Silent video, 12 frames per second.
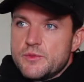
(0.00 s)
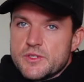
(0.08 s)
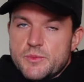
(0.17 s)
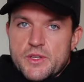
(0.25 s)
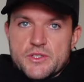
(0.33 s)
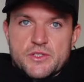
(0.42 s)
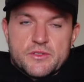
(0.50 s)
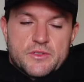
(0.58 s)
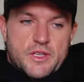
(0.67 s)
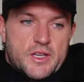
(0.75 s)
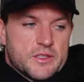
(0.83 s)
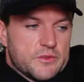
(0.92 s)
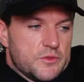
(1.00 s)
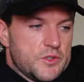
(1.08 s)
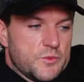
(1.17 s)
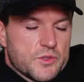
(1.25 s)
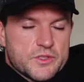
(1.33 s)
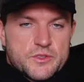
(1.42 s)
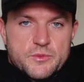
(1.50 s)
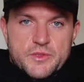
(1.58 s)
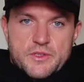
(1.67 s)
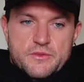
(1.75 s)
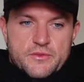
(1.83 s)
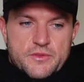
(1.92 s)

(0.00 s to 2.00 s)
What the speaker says: We've just been chilling out in the room, watching a little bit